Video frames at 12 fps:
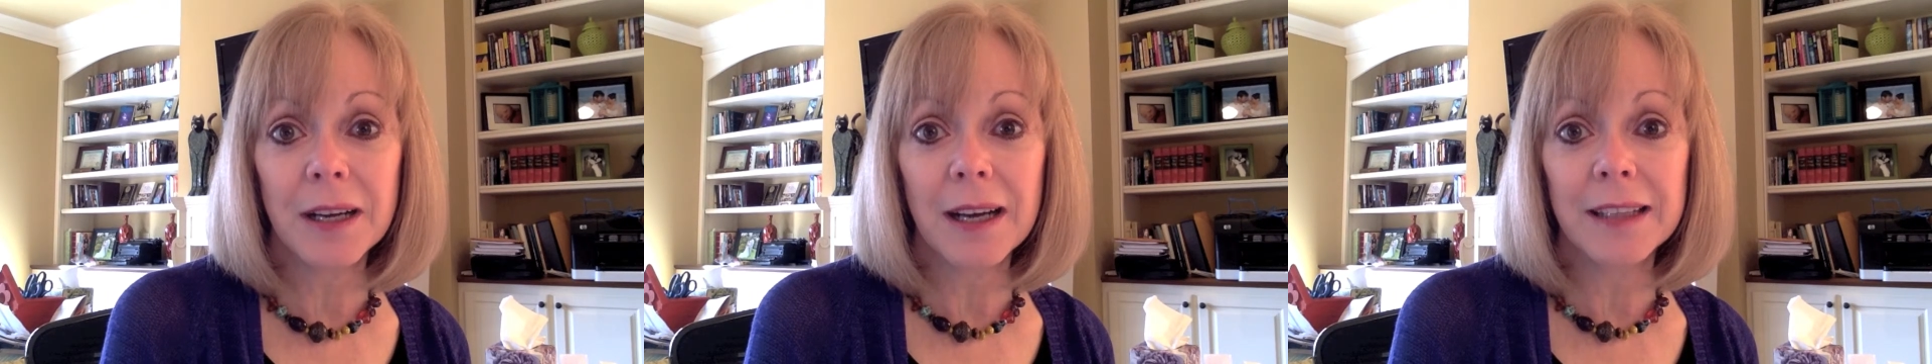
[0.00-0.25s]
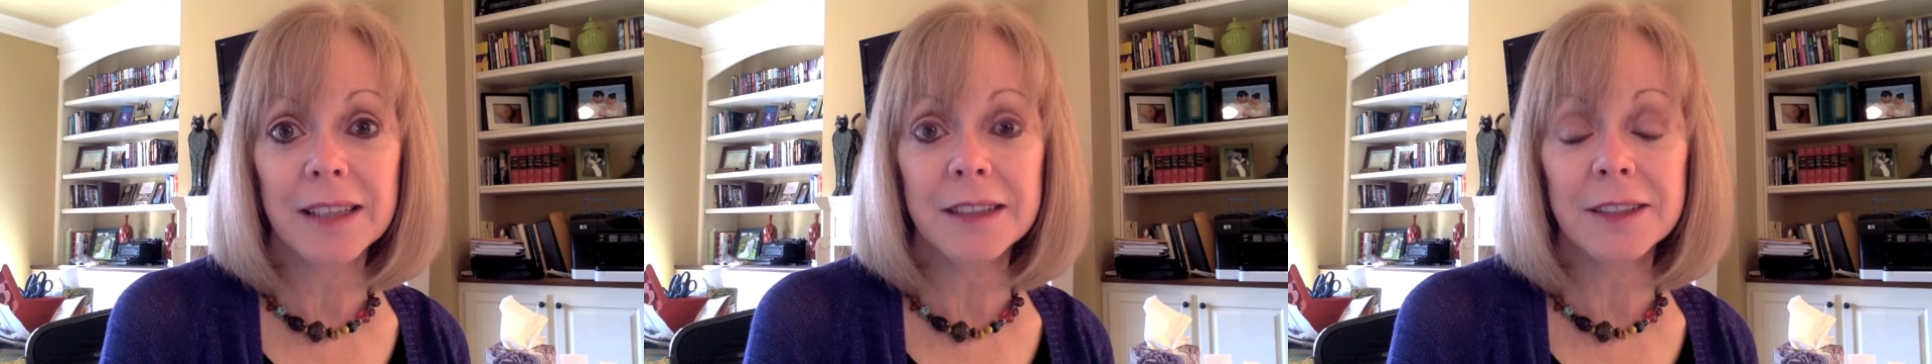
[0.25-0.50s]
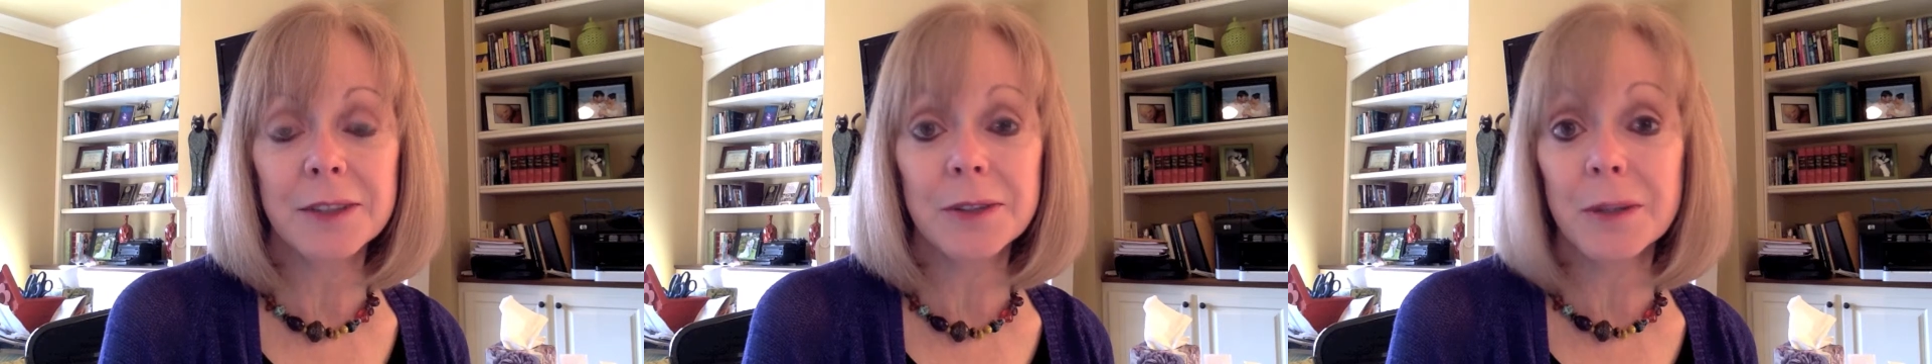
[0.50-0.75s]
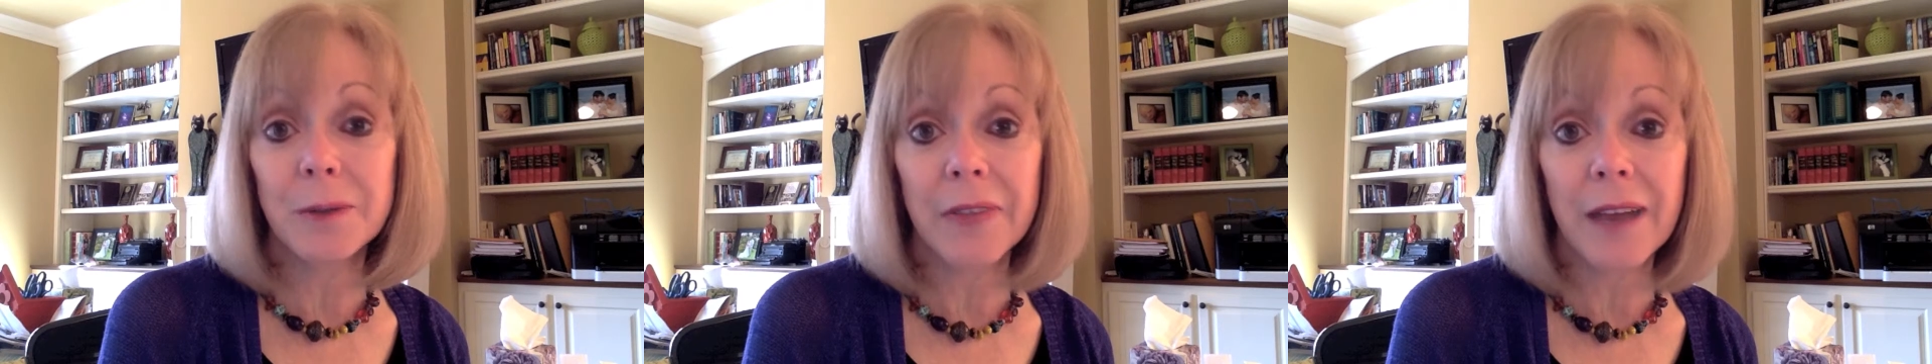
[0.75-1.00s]
I couldn't do
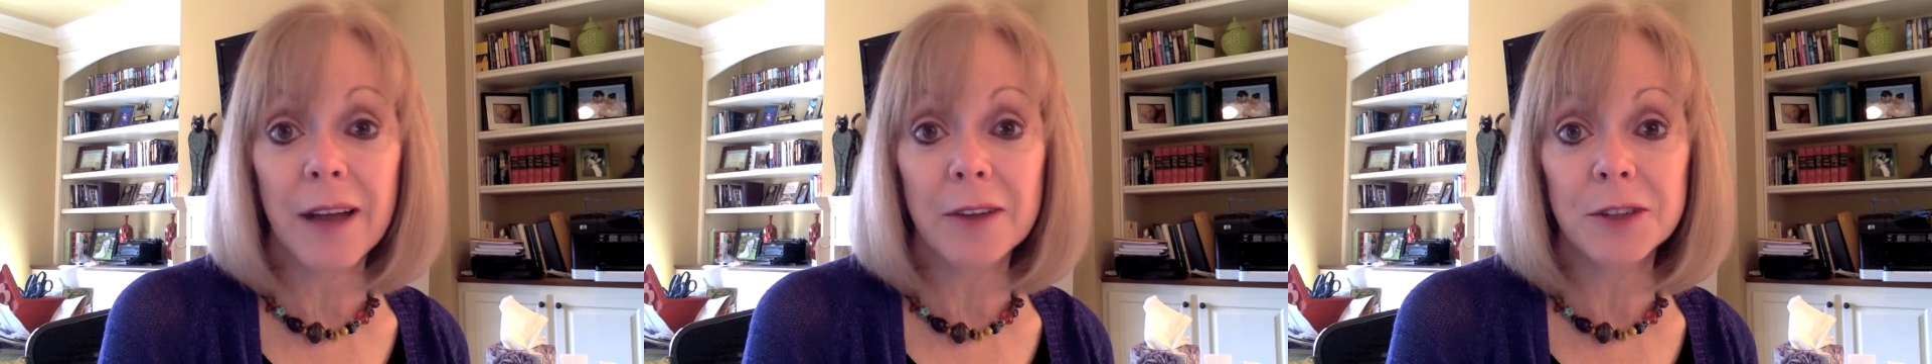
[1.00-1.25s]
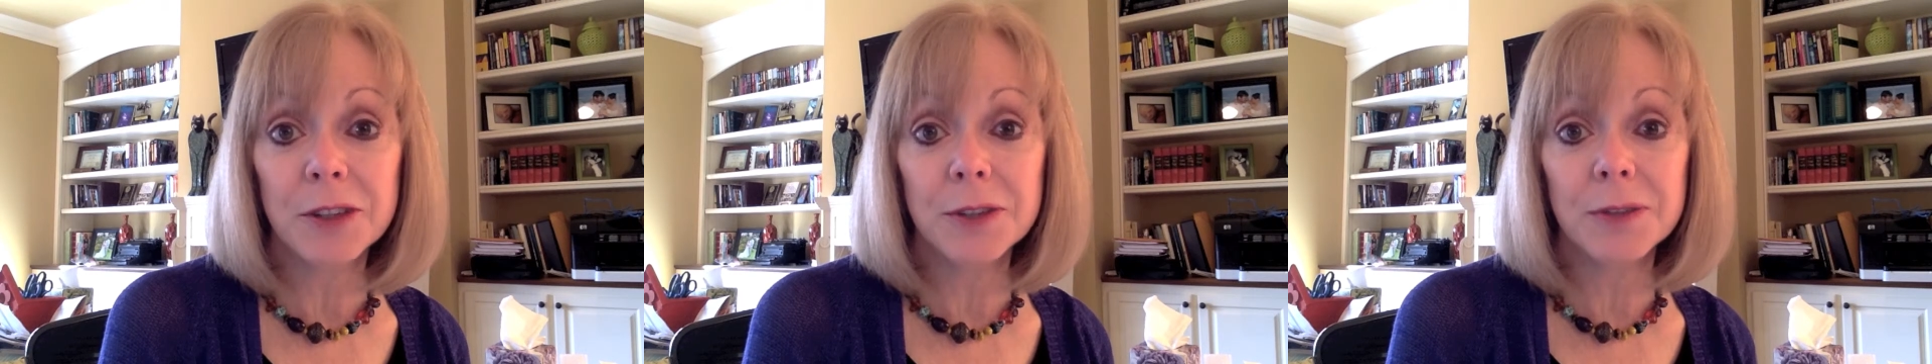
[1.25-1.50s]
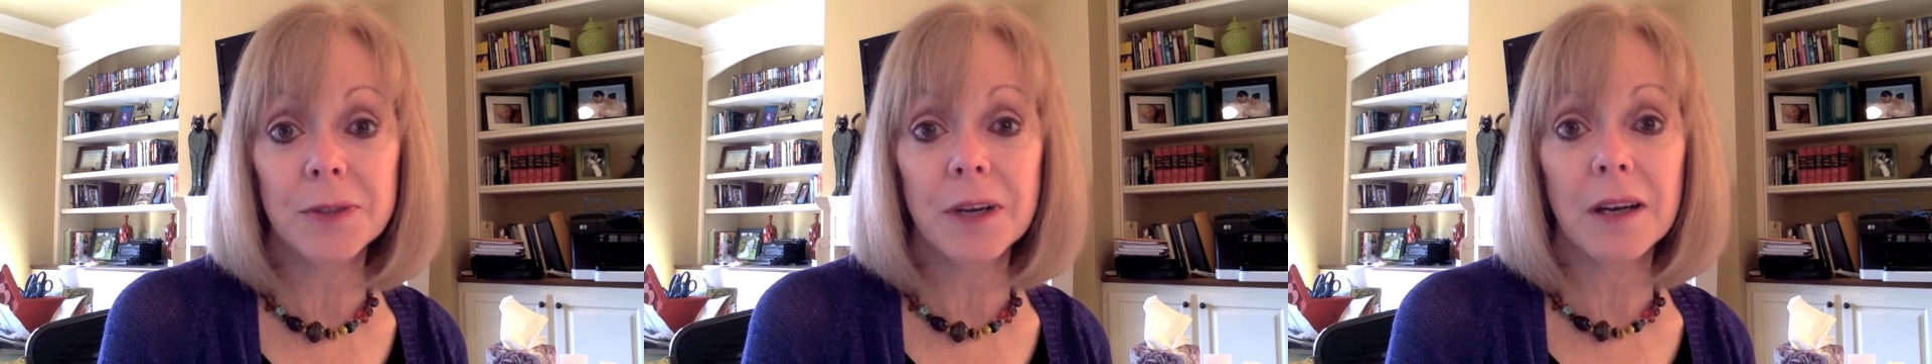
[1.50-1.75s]
it without you.